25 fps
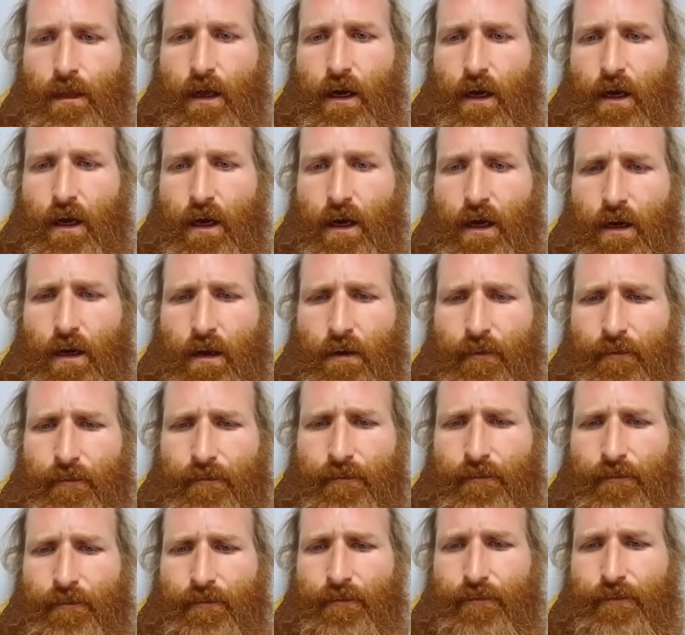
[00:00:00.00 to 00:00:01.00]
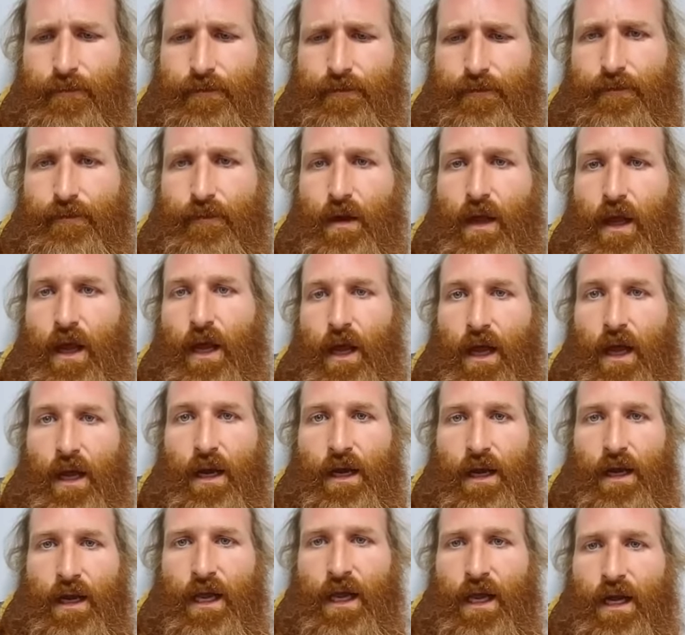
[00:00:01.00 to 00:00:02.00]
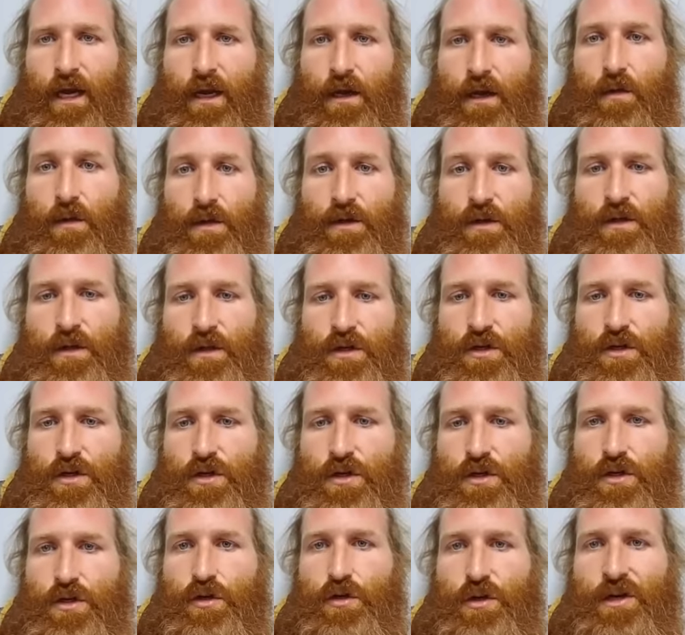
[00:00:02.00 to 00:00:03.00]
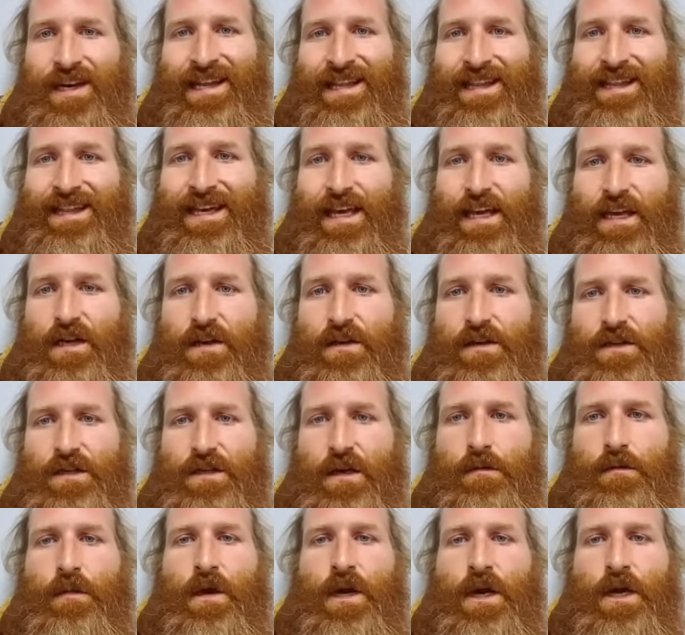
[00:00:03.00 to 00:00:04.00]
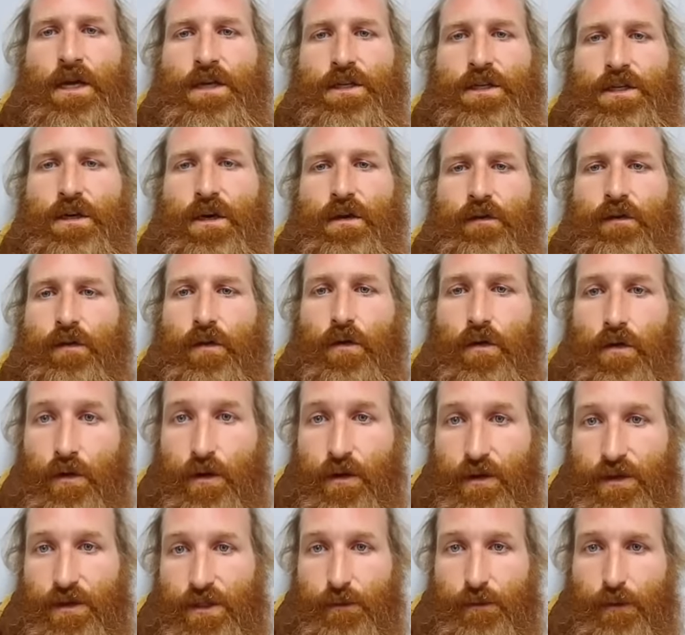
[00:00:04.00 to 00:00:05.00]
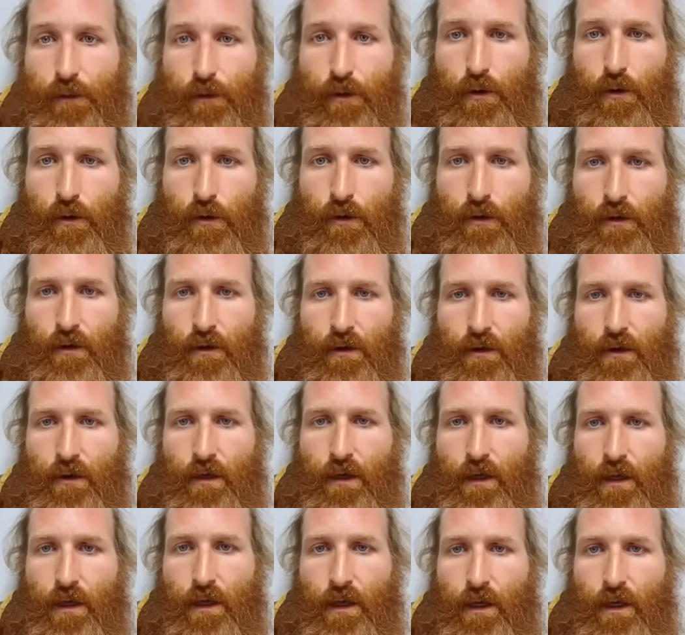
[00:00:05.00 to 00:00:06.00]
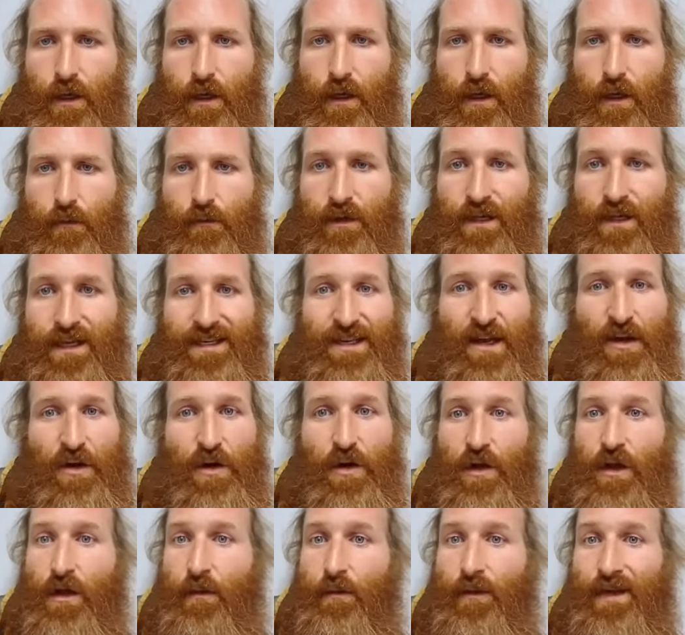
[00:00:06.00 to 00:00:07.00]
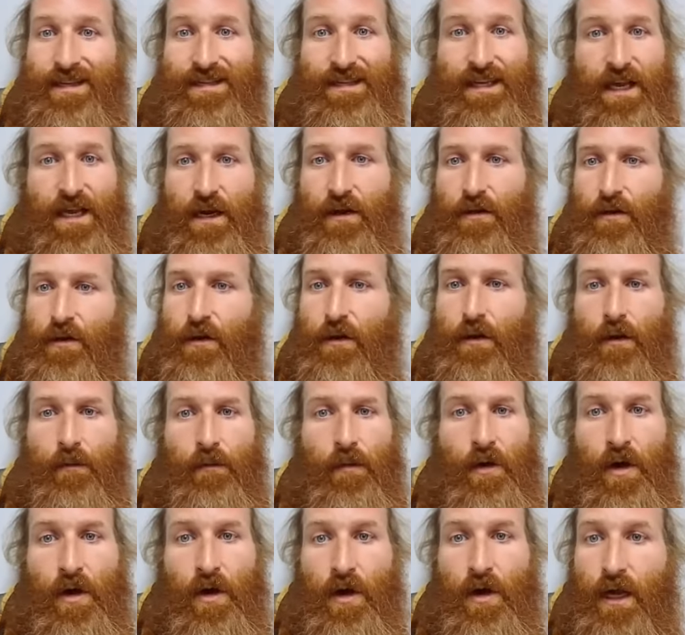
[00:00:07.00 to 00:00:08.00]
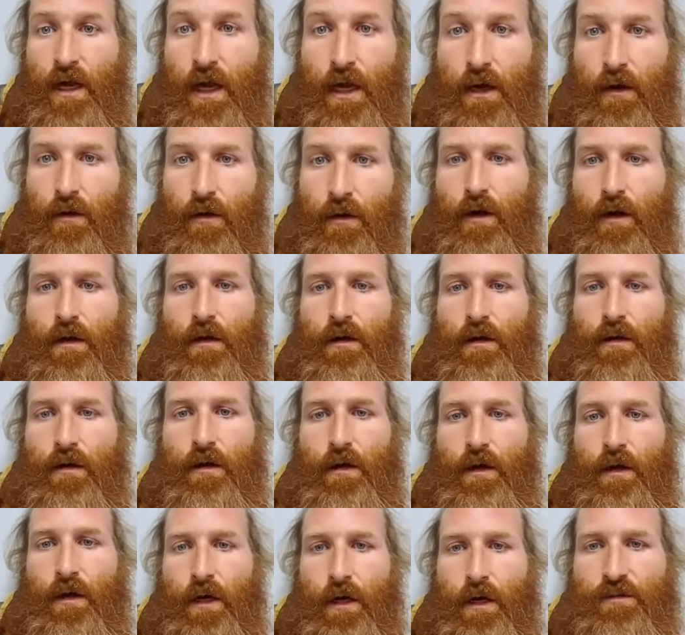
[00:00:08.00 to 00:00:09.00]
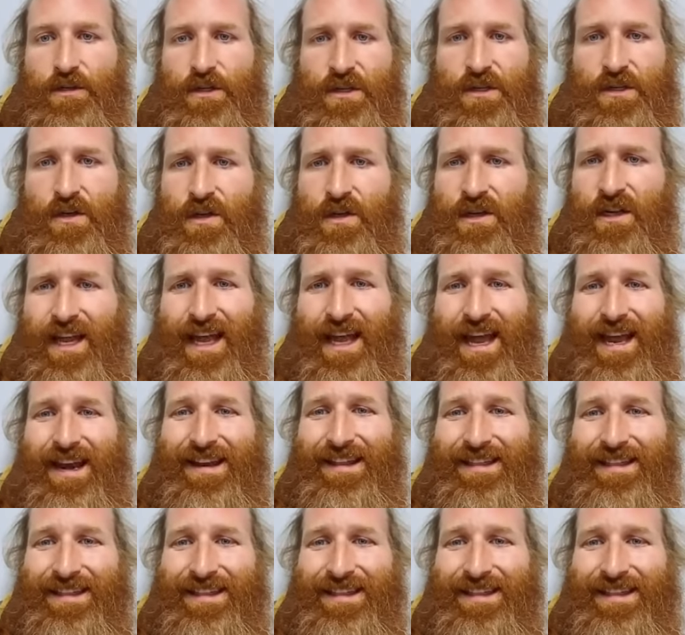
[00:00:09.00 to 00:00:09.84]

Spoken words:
And again, anyone that's just joining, thank you so much for all your support. Please don't look at me as a hero. I'm not a hero. I'm just doing the